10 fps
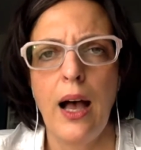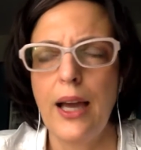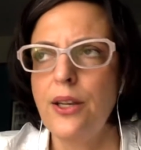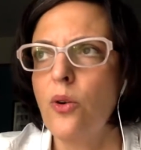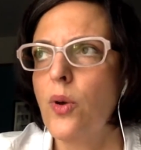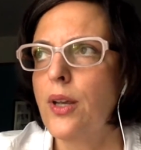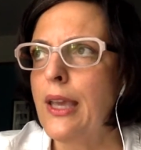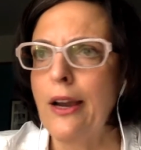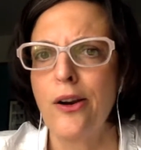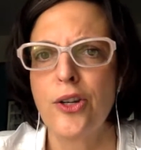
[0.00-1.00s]
I know what a
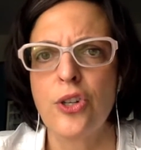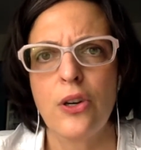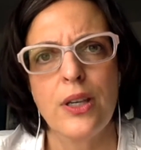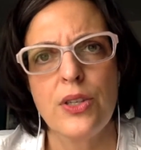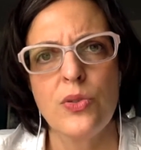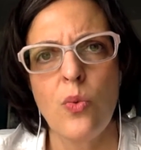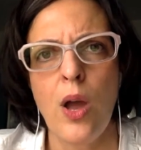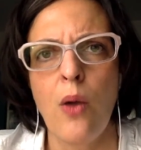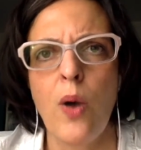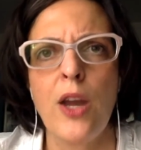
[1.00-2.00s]
character is.
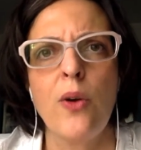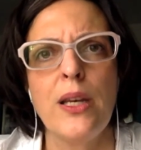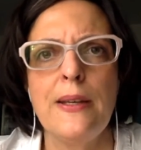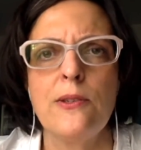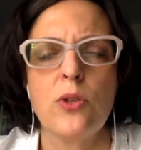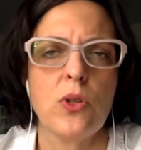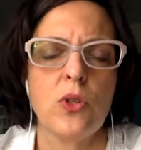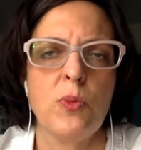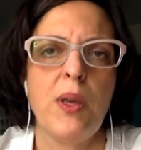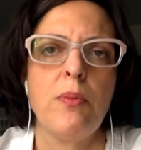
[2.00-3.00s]
Why, why do I need to
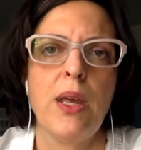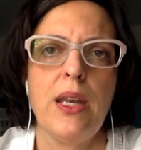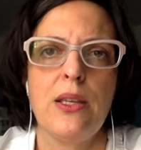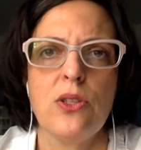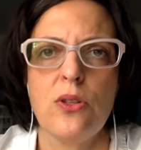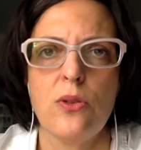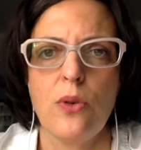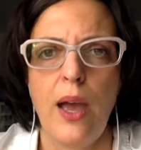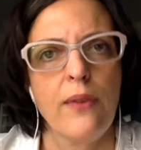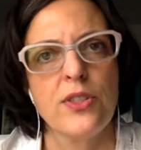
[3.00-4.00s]
spend money
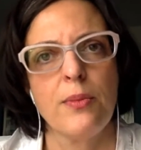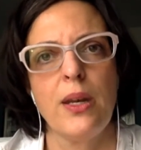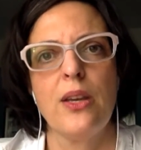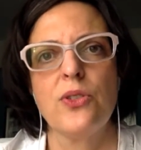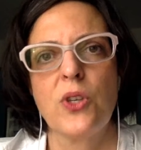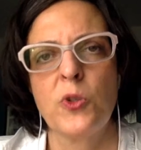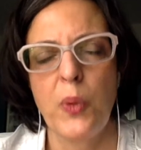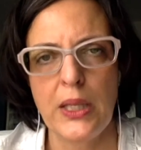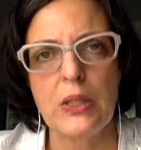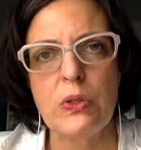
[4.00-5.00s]
to have somebody else
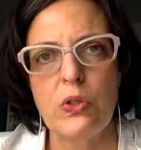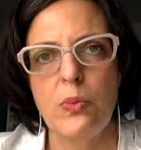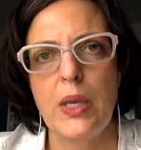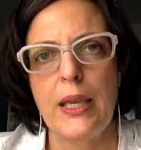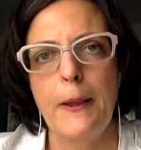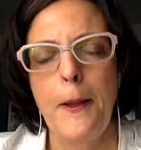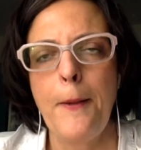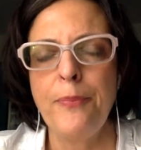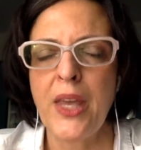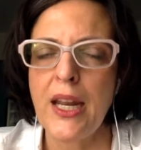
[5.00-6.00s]
explain this to me?
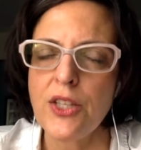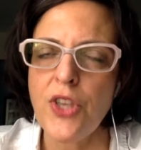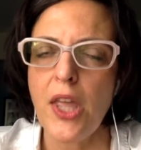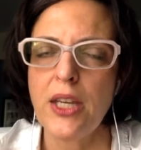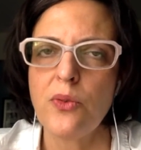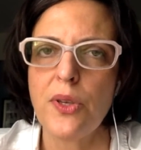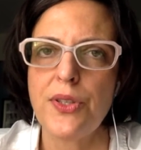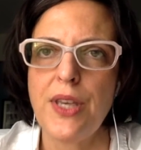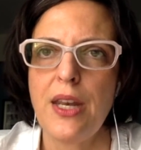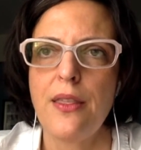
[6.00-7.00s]
And I guess all I can really
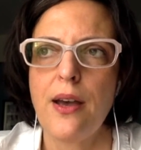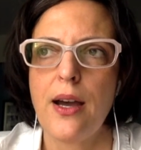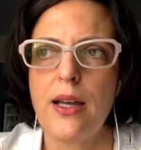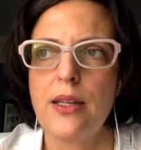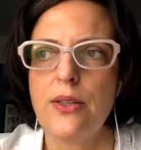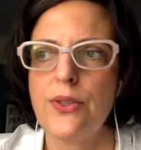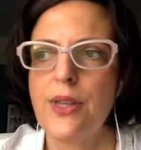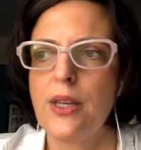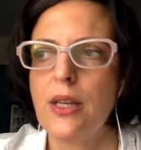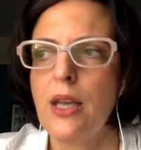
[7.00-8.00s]
say to that is
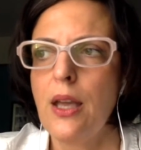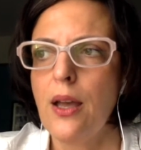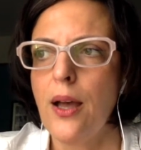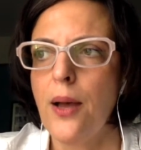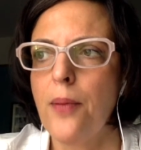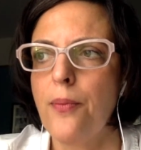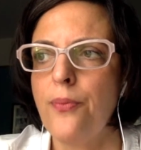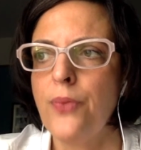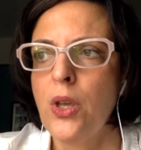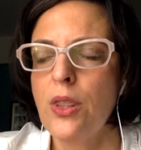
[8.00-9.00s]
that um,
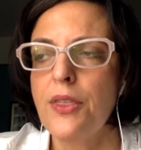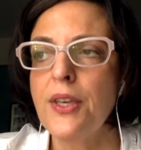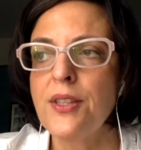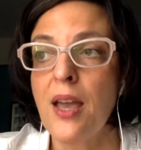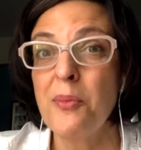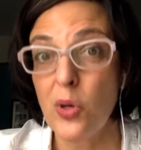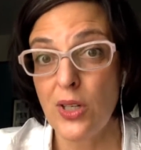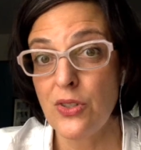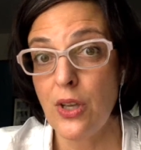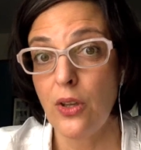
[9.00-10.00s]
the things I'm going
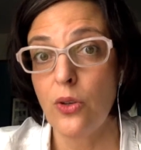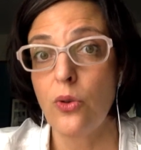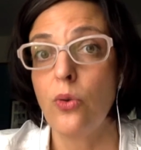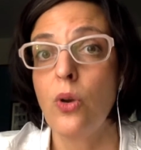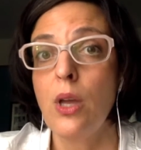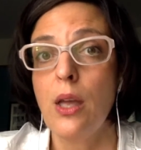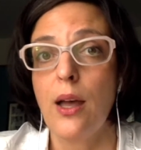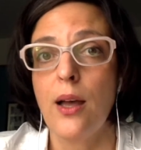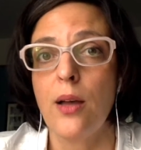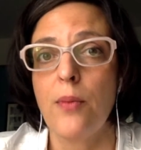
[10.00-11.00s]
to tell you
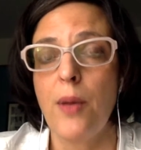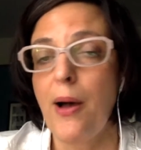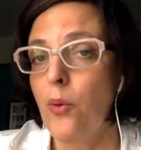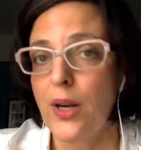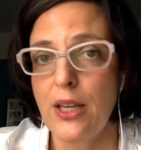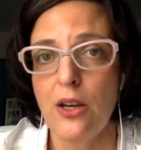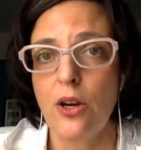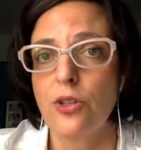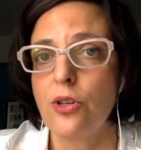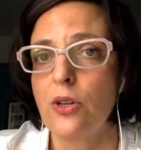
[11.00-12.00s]
um, about what a
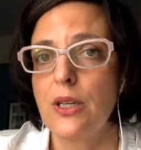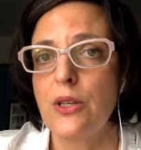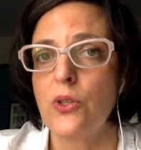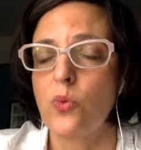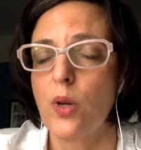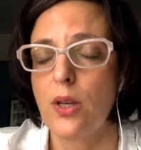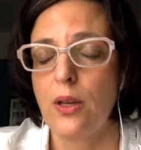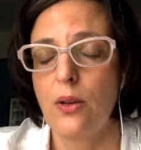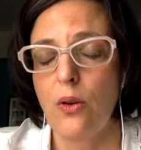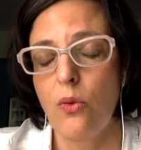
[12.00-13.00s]
character is, what
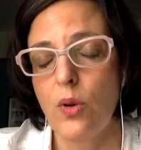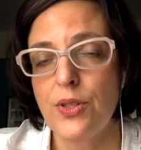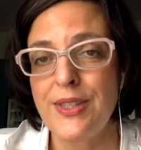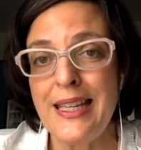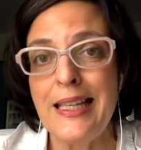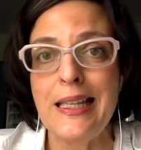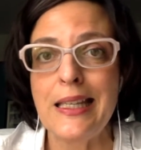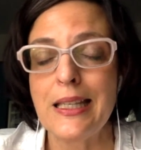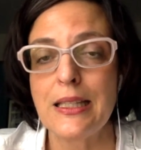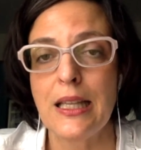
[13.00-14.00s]
a what a scene
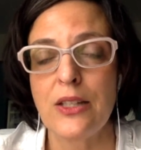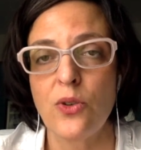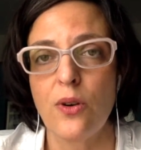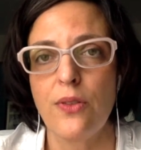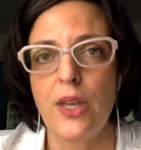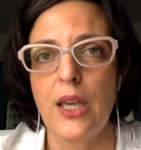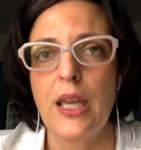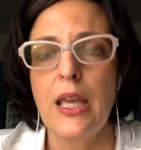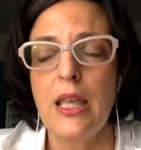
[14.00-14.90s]
is, and that sort of thing,